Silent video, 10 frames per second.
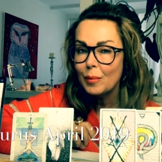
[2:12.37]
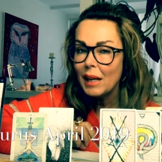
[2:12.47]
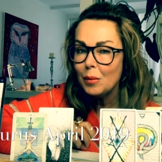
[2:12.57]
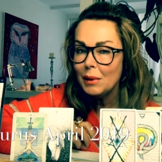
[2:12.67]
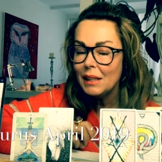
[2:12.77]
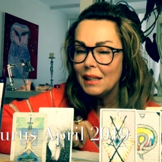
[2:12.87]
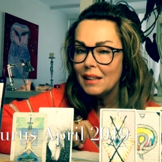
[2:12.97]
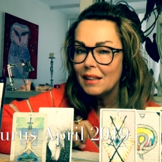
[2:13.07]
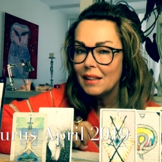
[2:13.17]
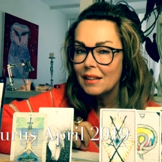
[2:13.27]
Maybe
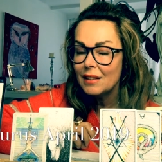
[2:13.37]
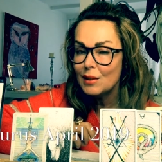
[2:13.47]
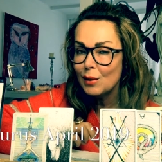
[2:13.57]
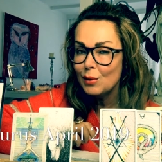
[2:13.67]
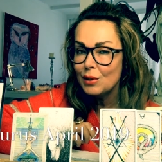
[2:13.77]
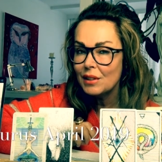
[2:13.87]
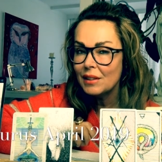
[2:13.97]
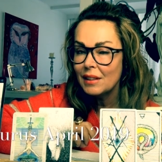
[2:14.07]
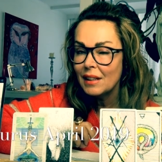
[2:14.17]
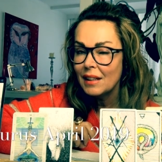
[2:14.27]
the
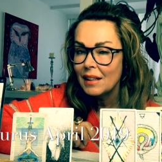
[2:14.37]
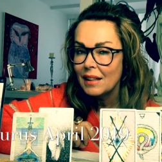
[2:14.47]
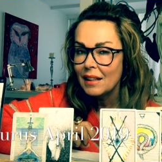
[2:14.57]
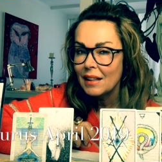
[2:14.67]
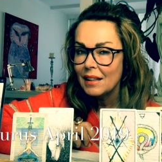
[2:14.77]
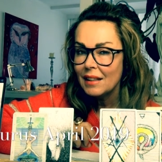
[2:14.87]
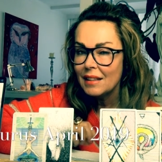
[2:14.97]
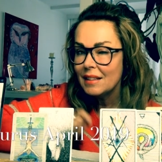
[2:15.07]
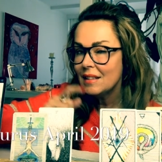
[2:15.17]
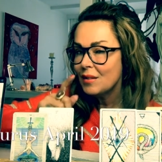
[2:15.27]
solution
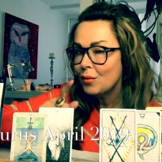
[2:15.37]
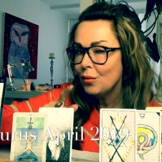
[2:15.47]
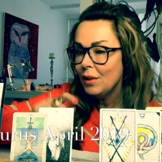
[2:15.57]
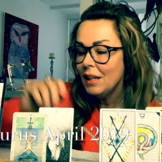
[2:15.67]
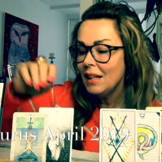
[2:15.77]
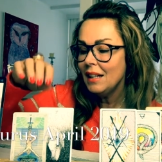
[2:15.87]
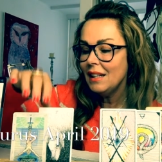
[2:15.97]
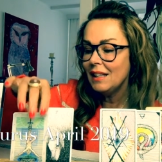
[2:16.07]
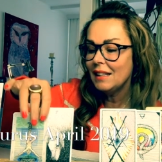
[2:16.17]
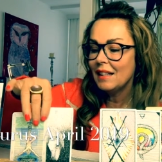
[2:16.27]
is
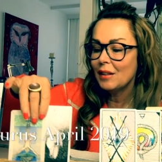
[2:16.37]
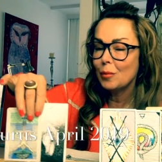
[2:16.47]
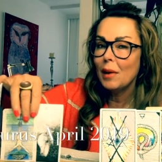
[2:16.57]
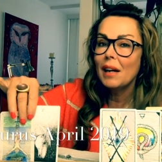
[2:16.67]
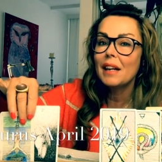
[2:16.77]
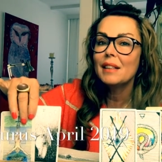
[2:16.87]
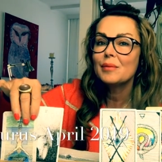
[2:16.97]
really nearby.